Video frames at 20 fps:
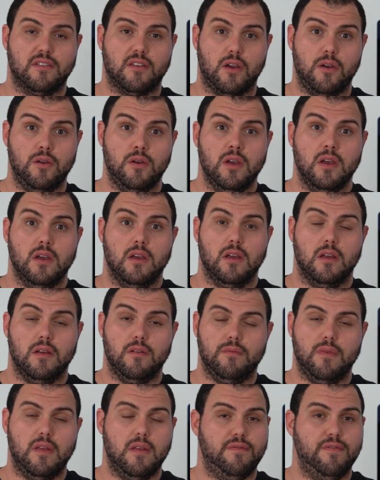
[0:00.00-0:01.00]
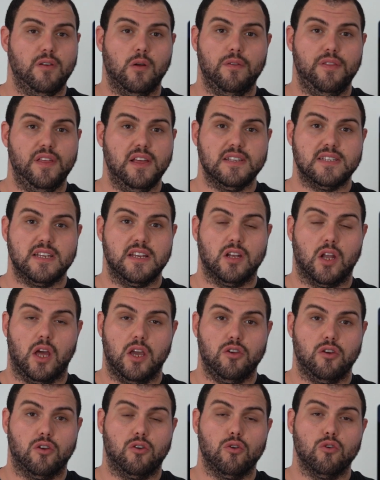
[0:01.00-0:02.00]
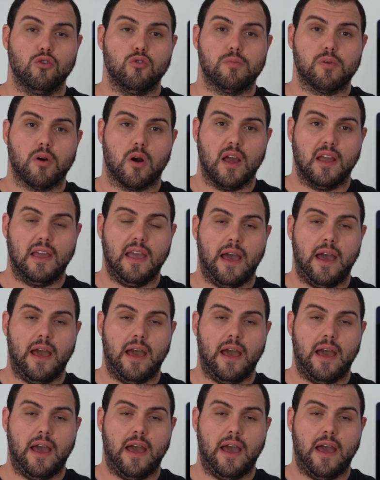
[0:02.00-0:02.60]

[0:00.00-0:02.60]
So fill things in like your Google product